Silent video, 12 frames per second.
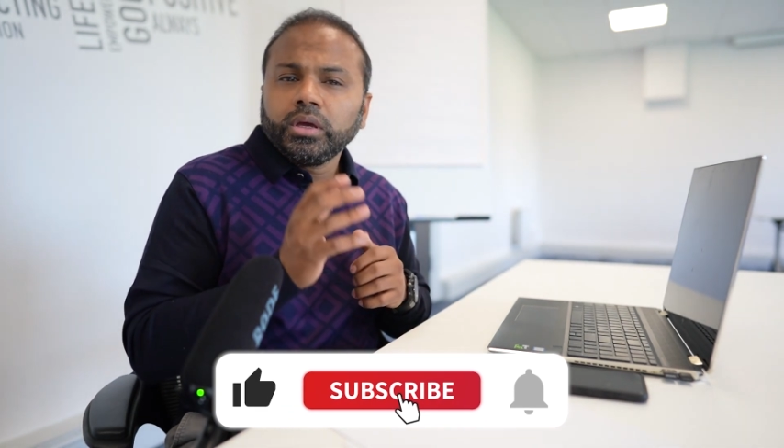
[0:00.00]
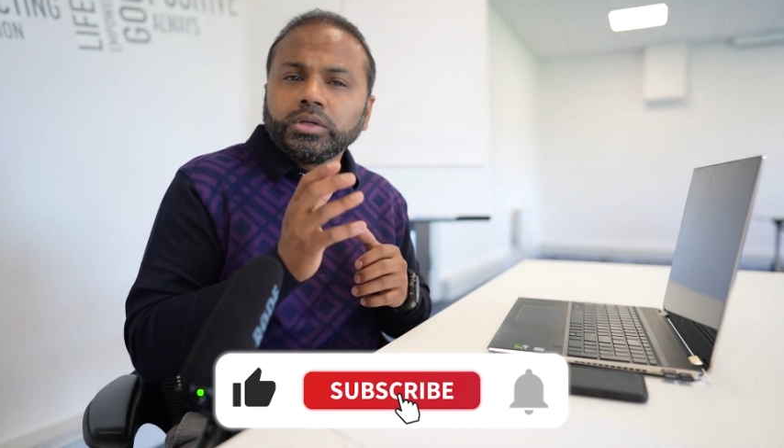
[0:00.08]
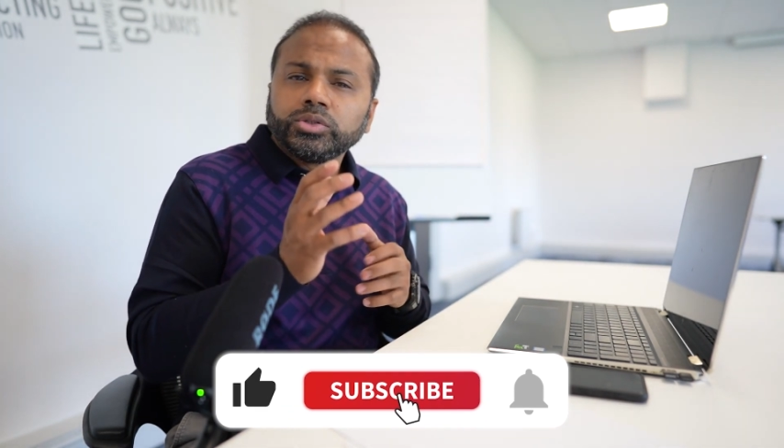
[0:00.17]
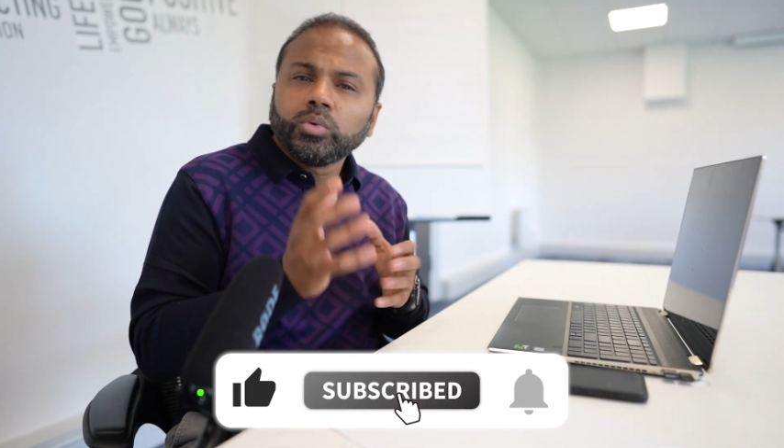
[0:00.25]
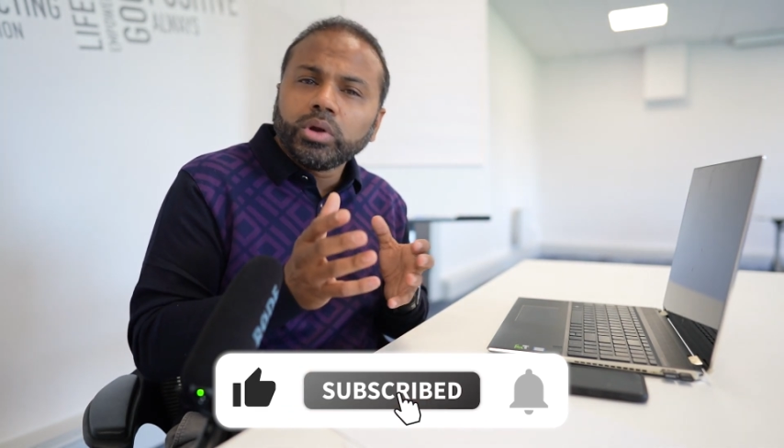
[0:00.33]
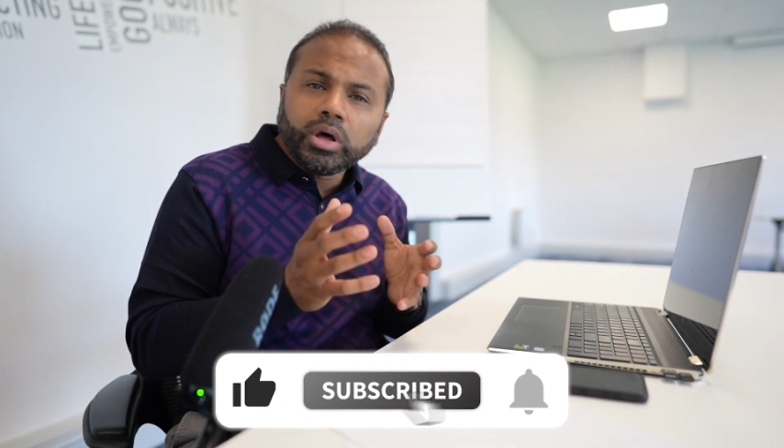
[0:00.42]

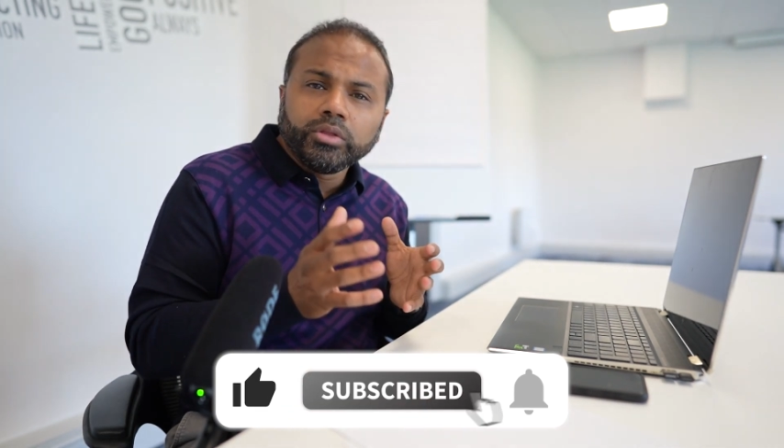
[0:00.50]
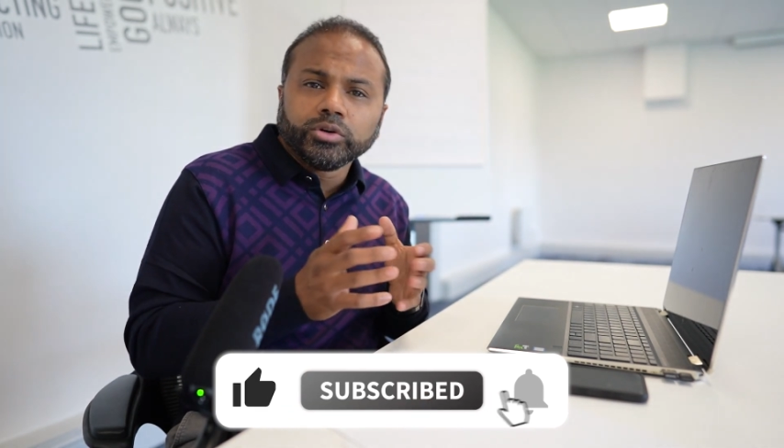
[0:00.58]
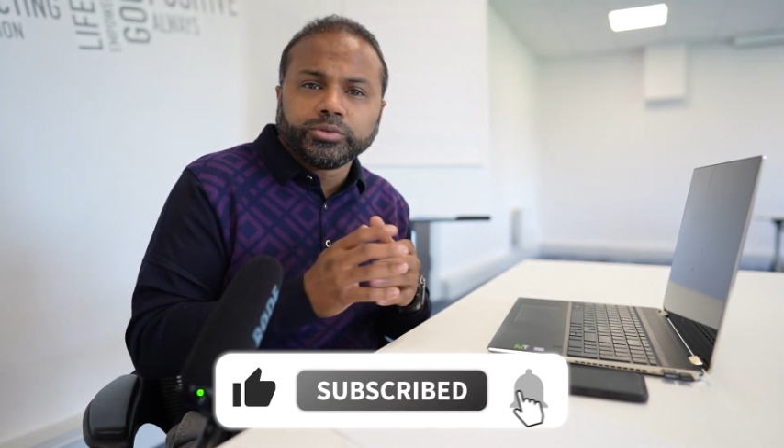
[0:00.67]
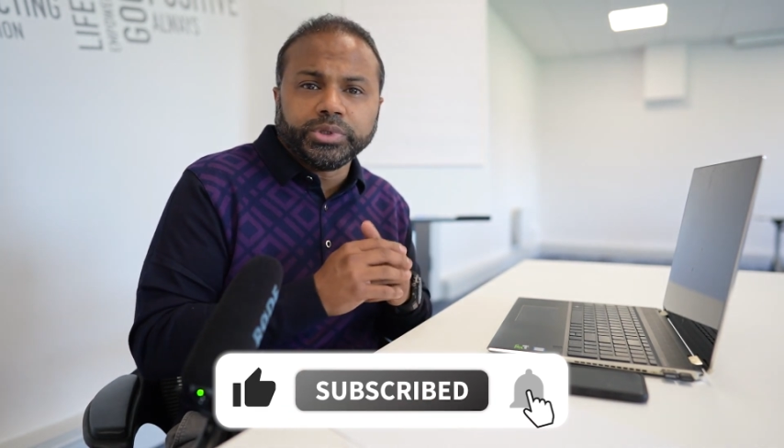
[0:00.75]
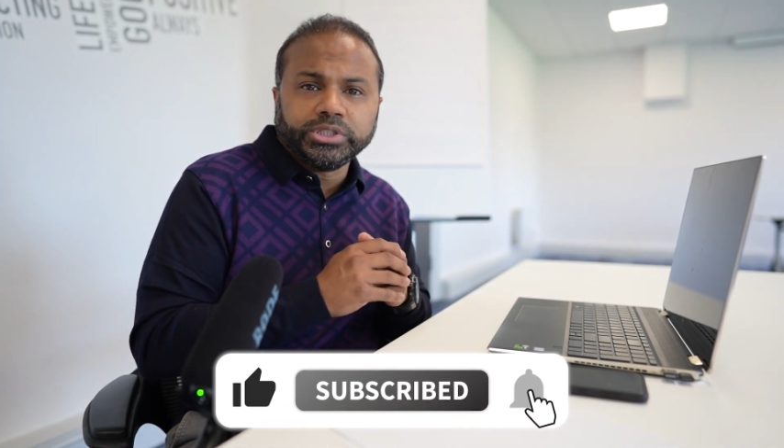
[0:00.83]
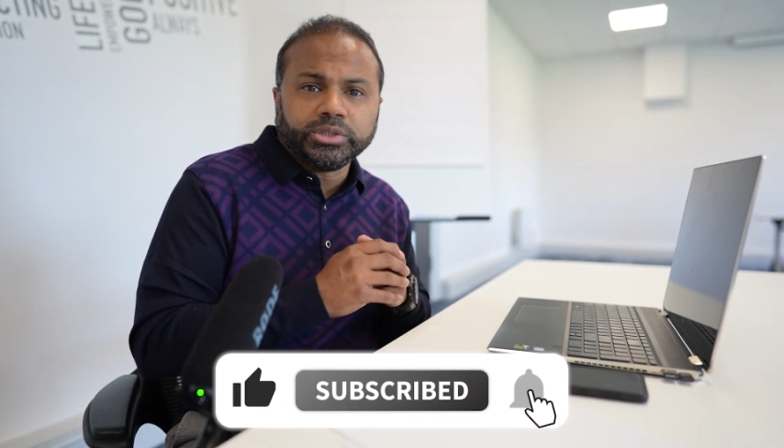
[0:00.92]
So what are
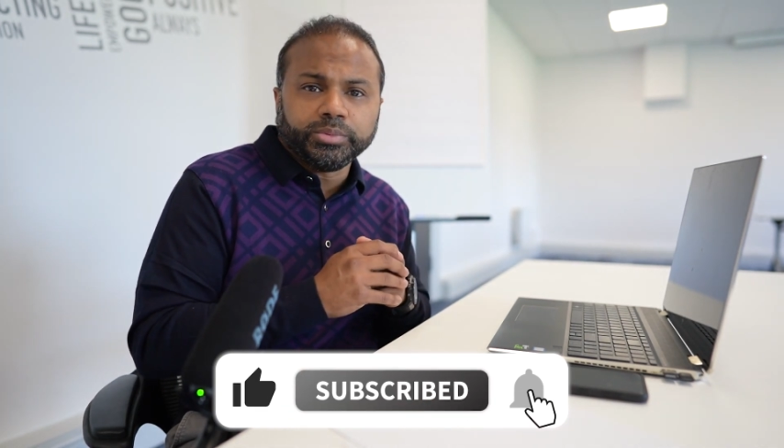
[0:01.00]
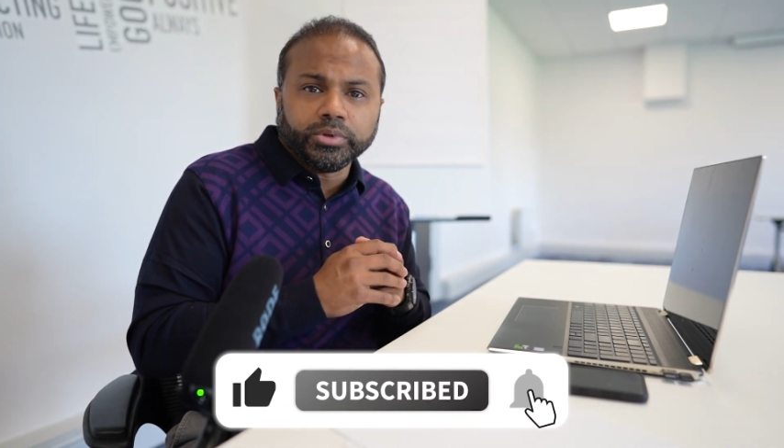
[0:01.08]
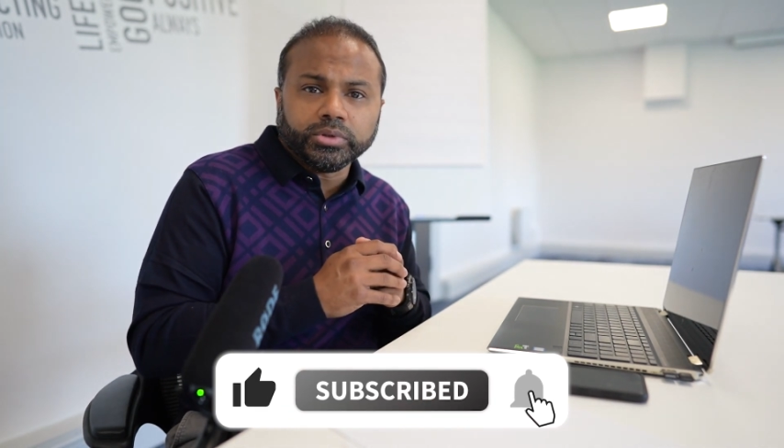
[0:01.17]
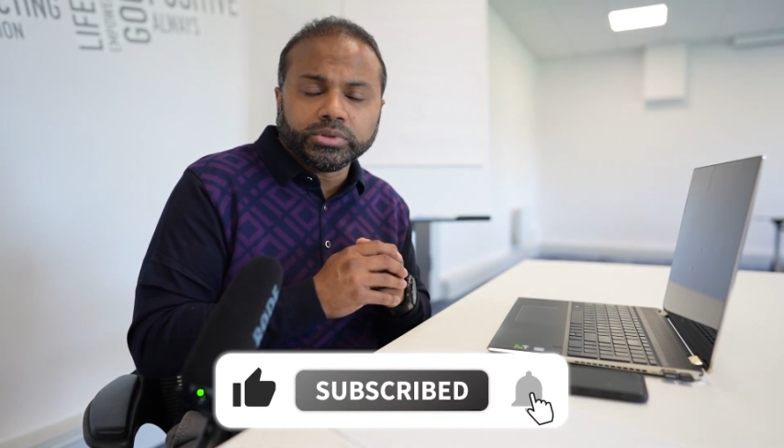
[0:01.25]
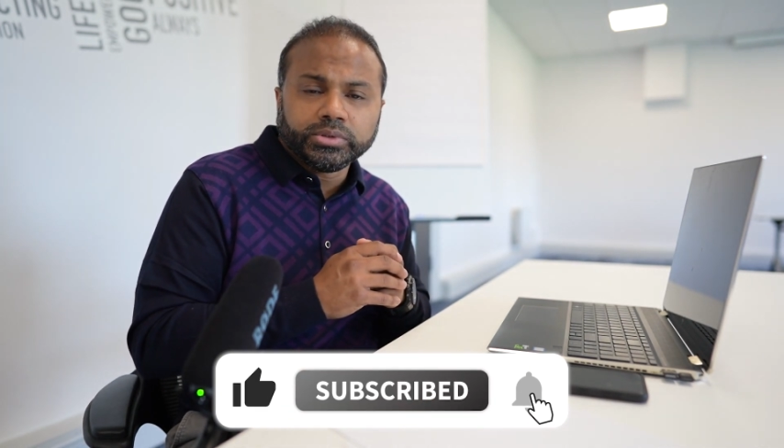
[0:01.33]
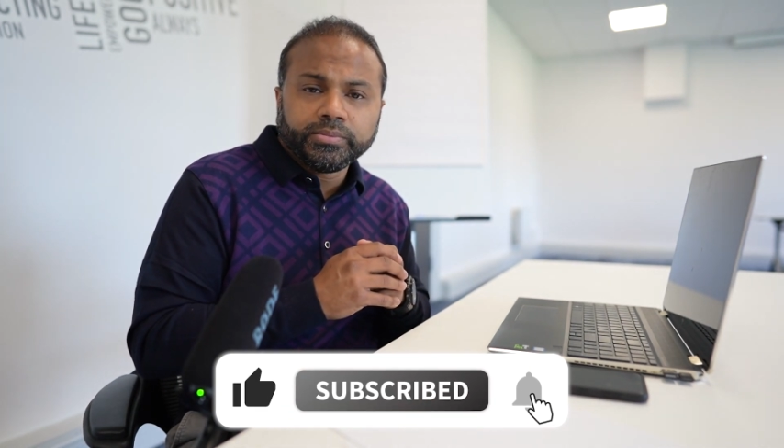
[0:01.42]
those
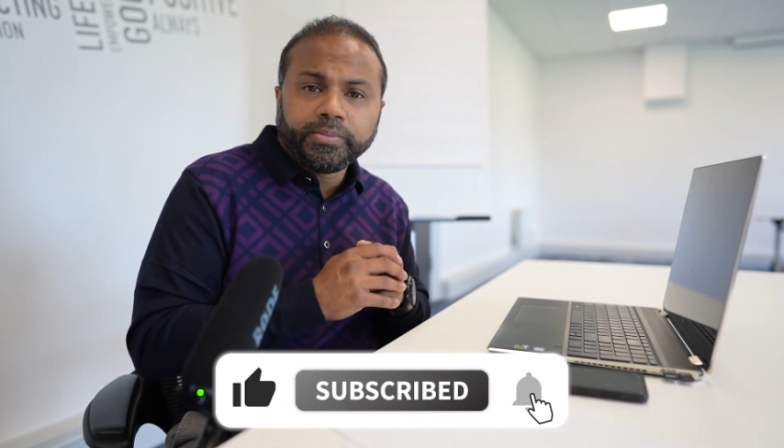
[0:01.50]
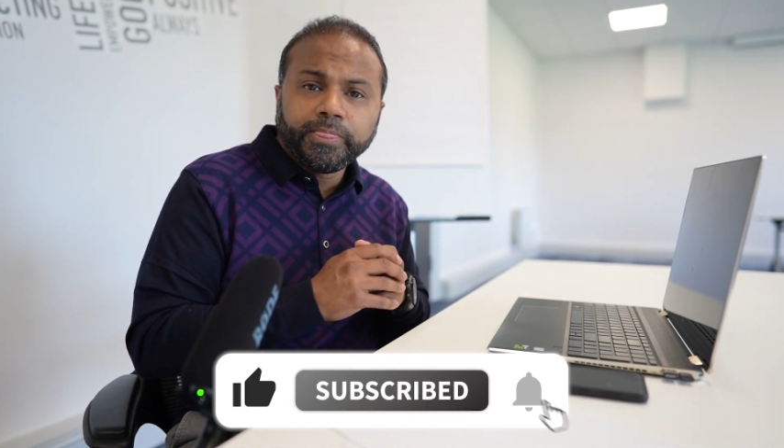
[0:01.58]
principles?